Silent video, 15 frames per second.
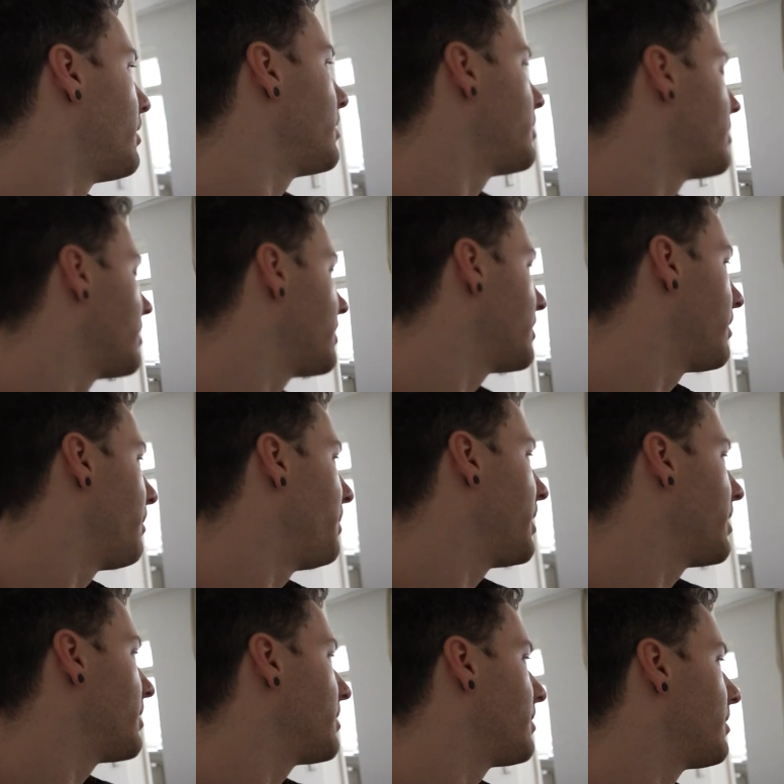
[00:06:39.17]
This is the
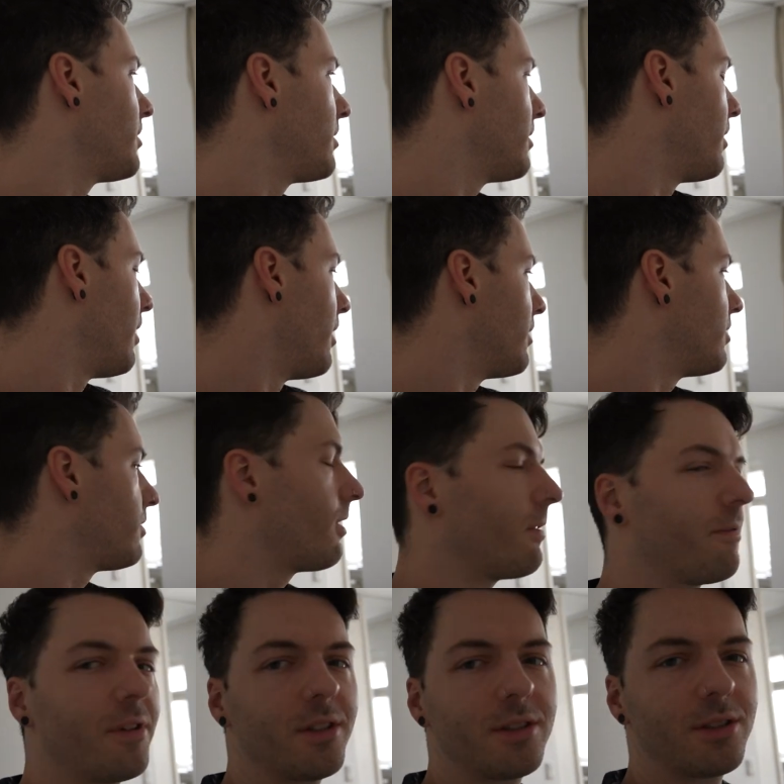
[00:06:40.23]
biggest
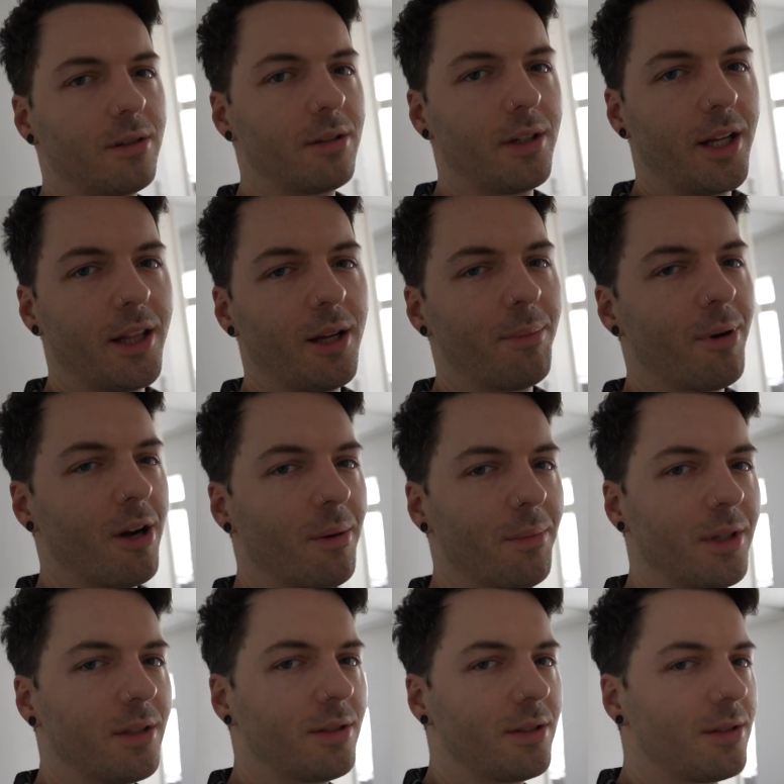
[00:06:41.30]
surface in the
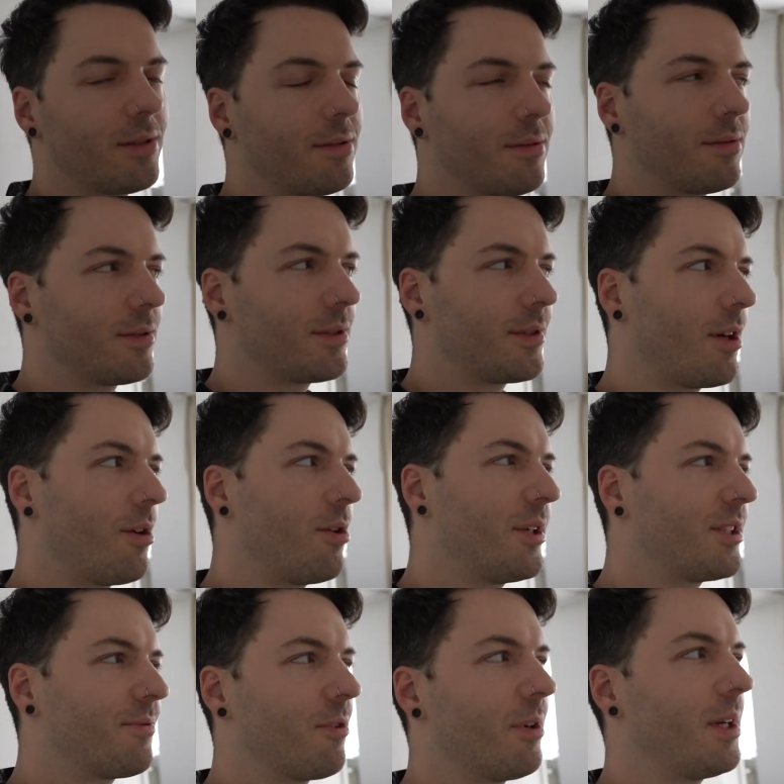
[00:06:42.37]
apartment. So
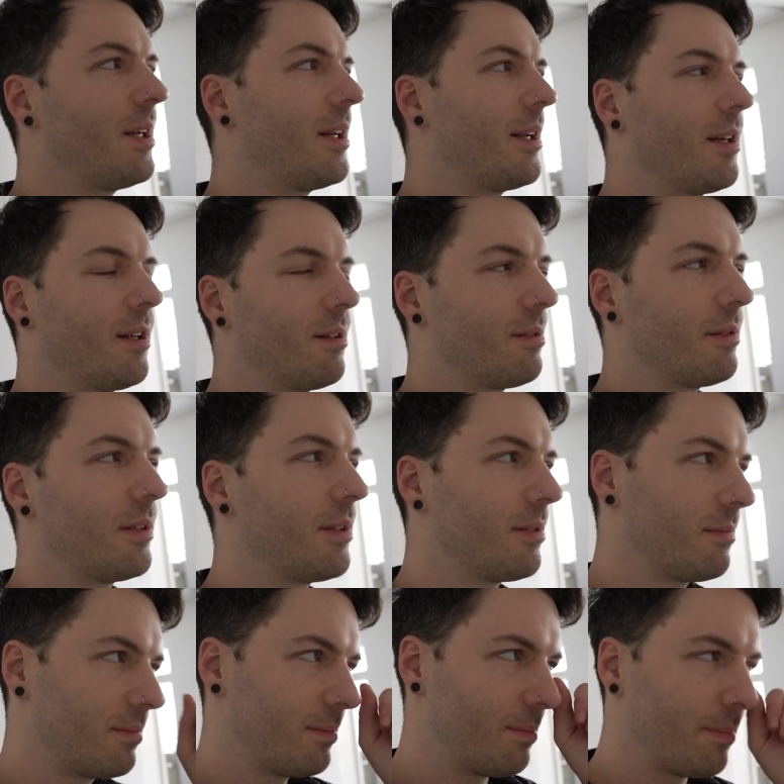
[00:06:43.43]
it's for eating and
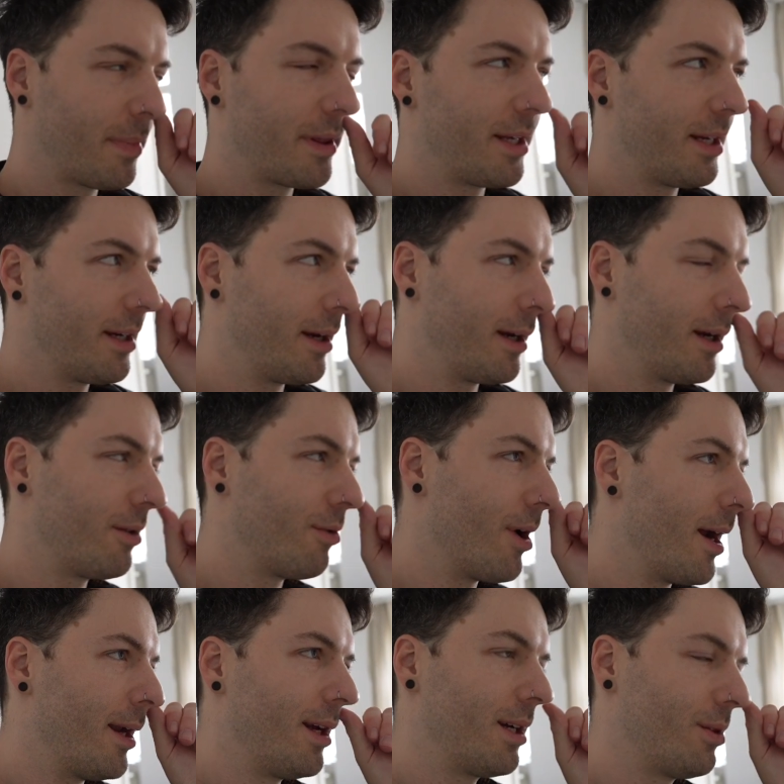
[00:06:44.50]
thinking and
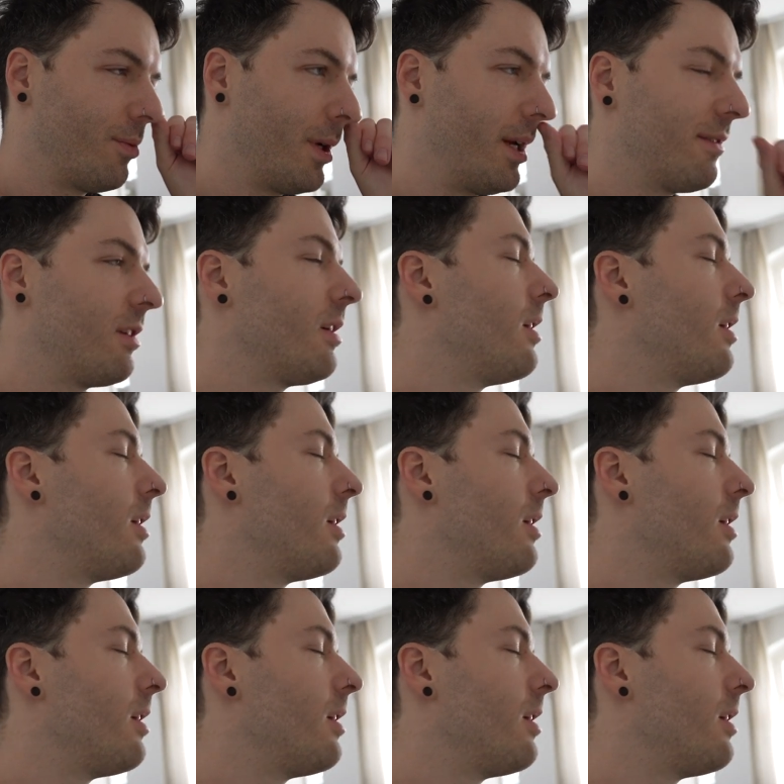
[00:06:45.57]
writing and whatever.